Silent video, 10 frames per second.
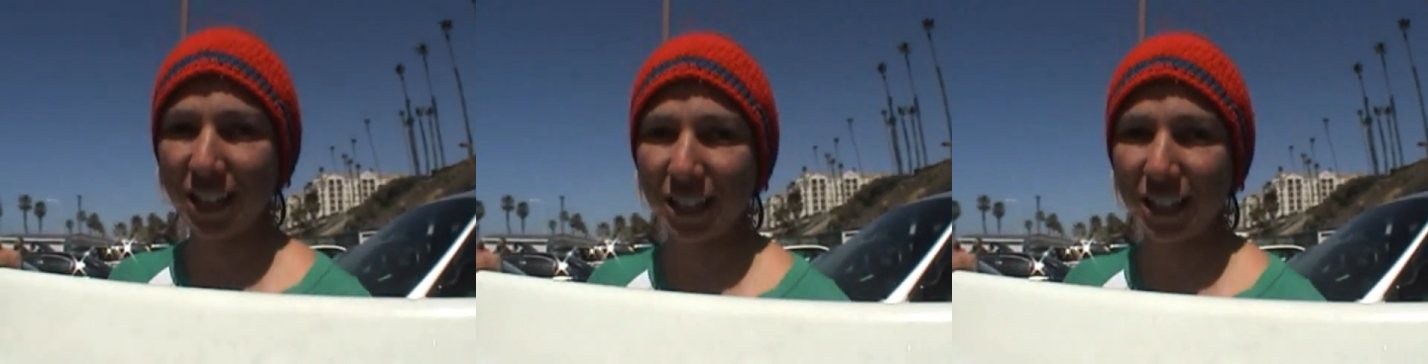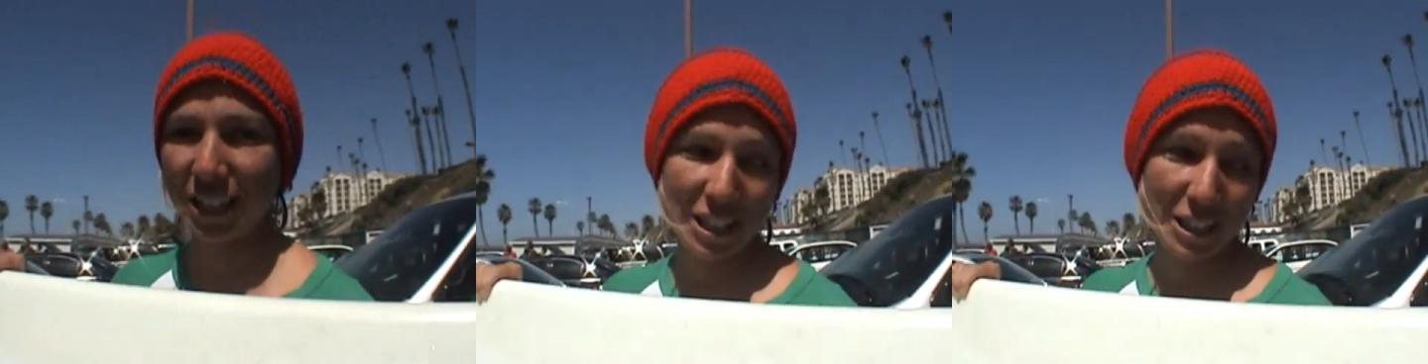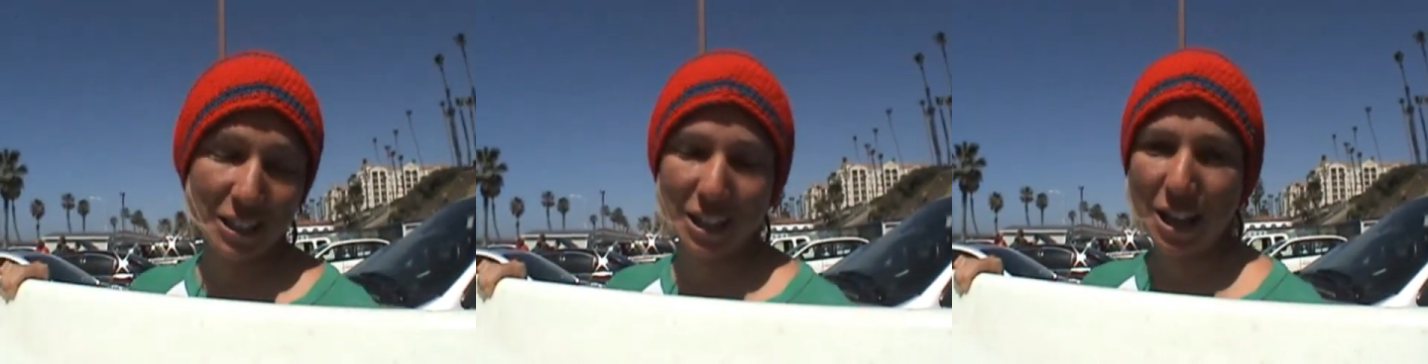
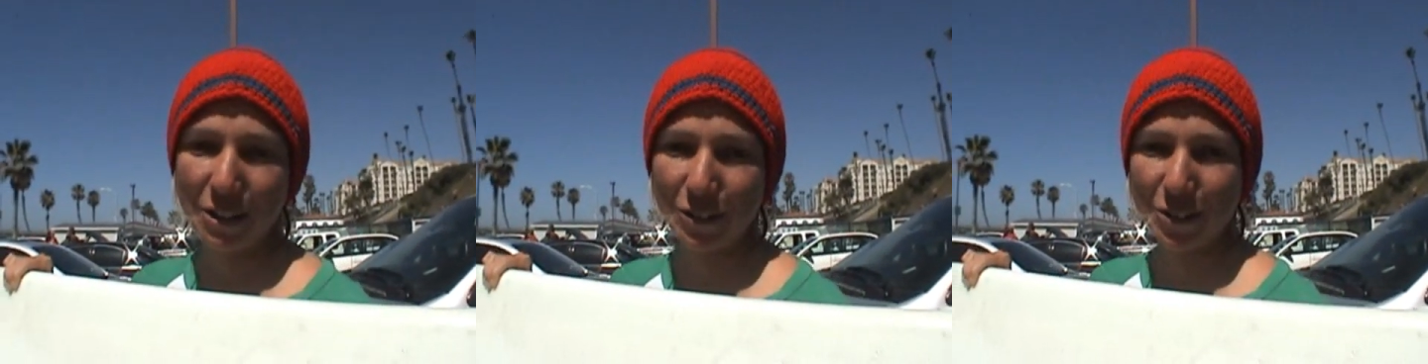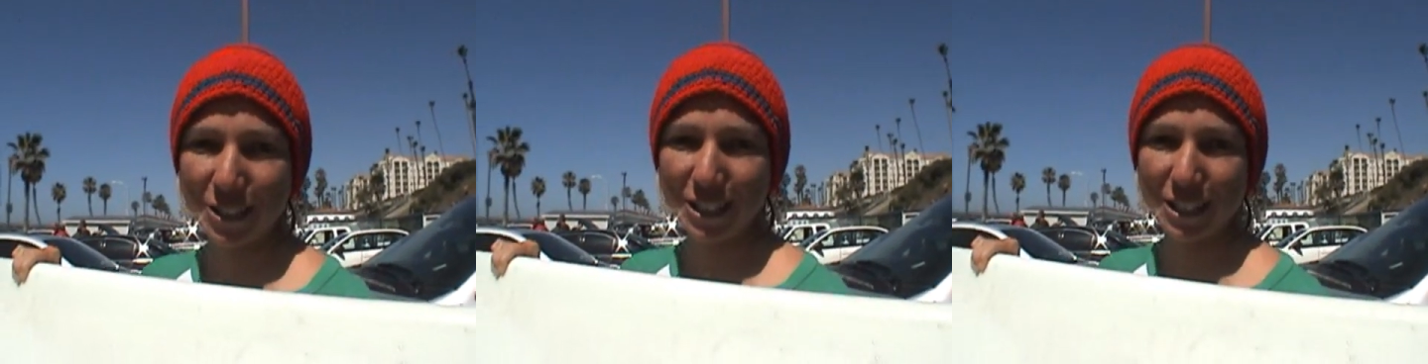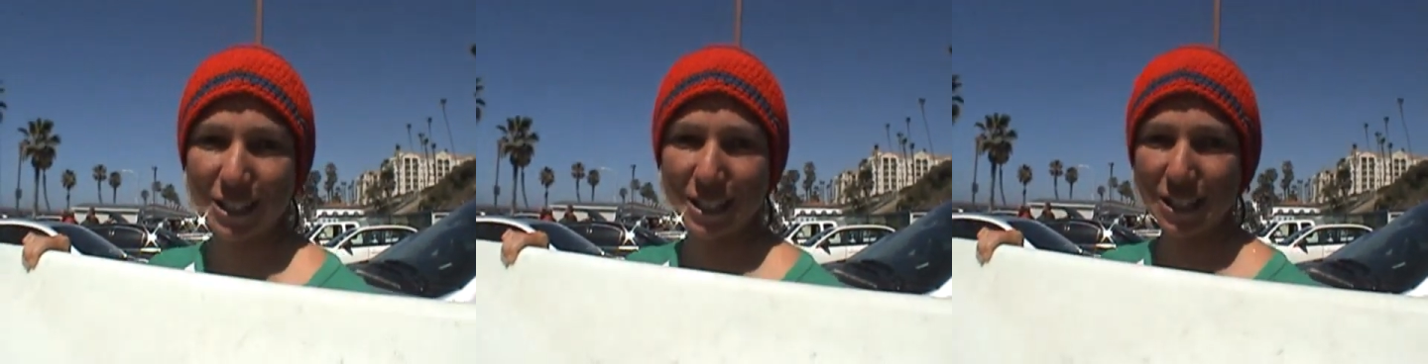Of course,
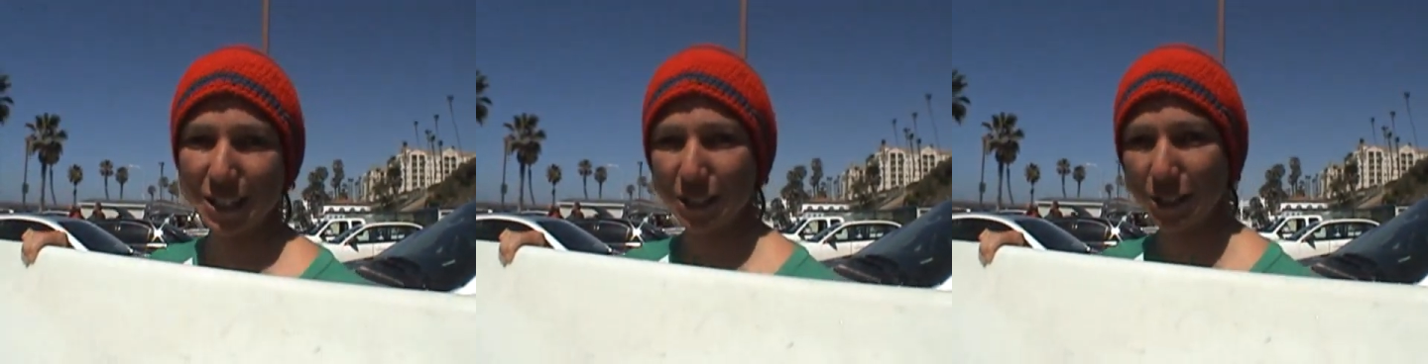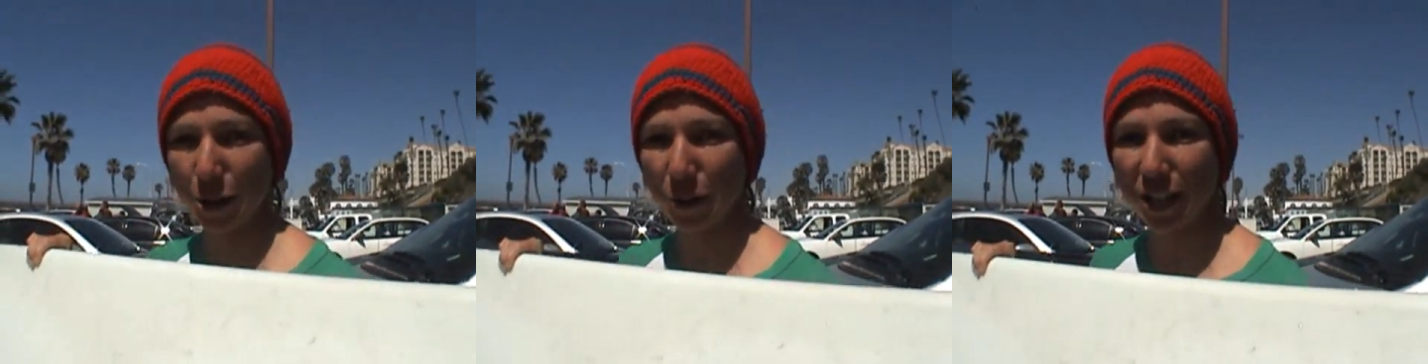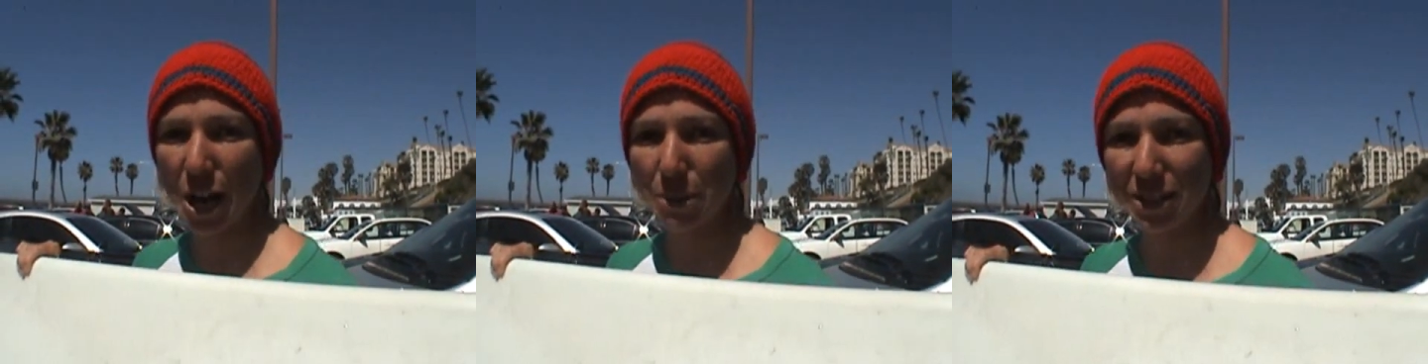this Noah
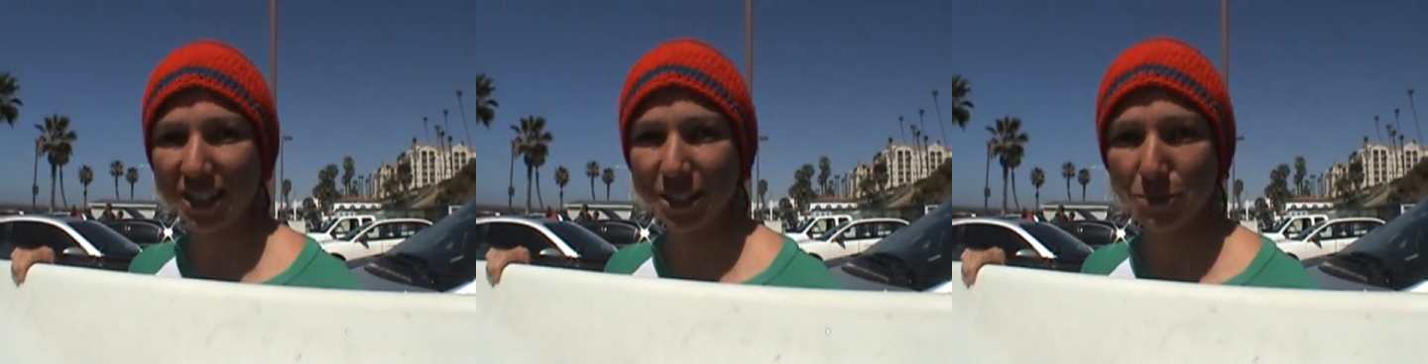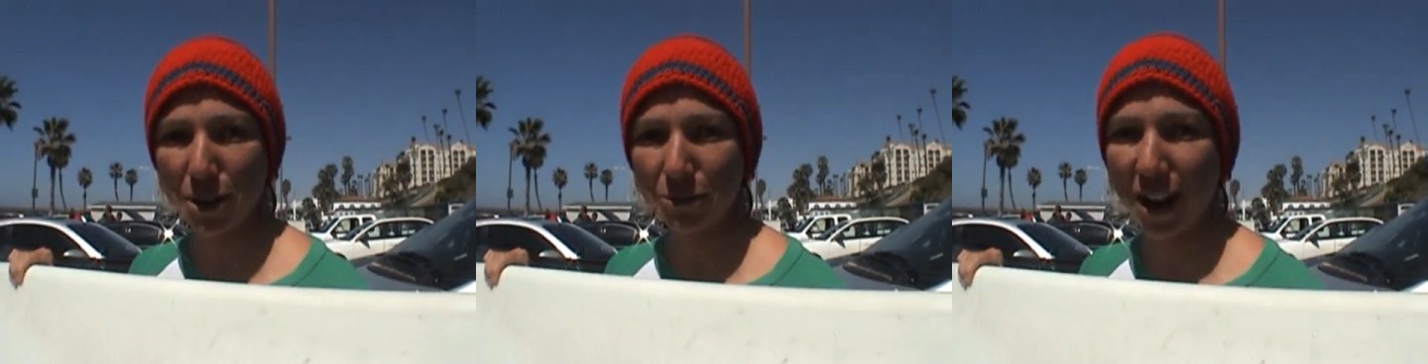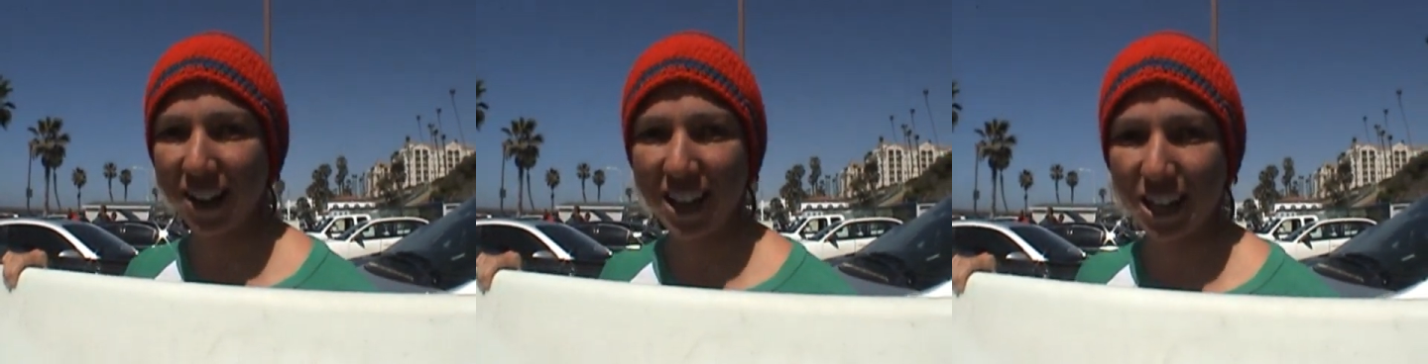Comp here is my
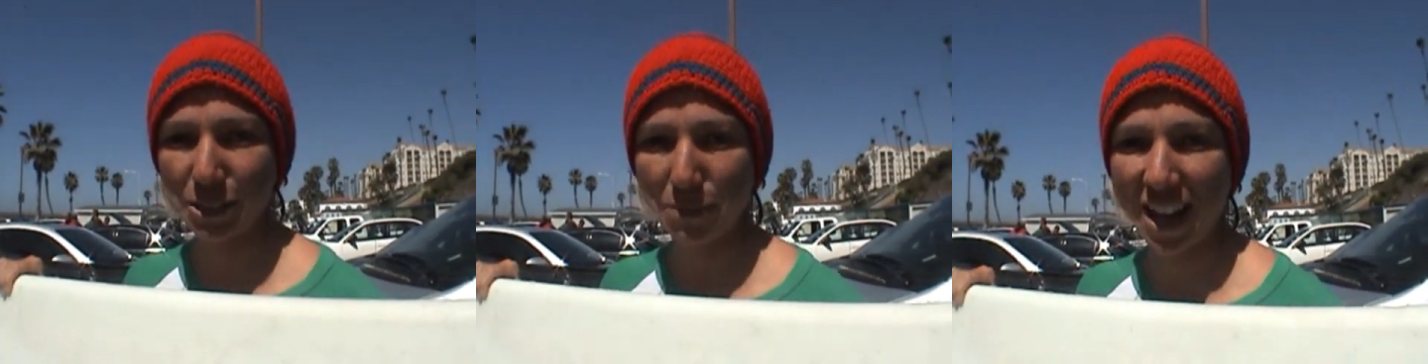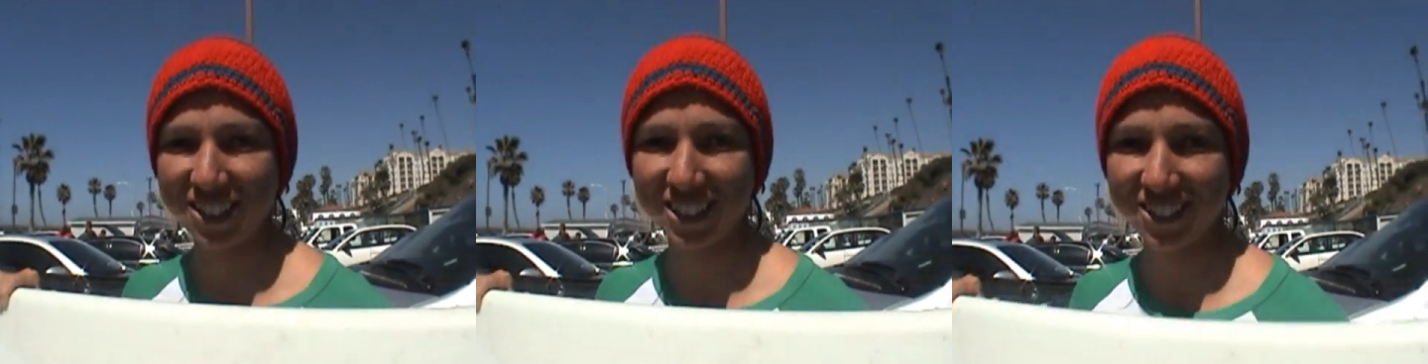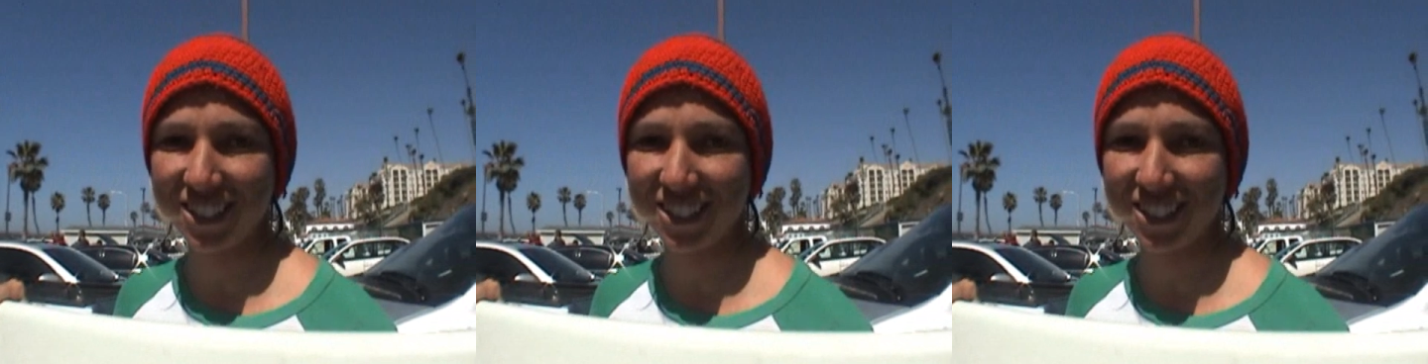roundhouse magic.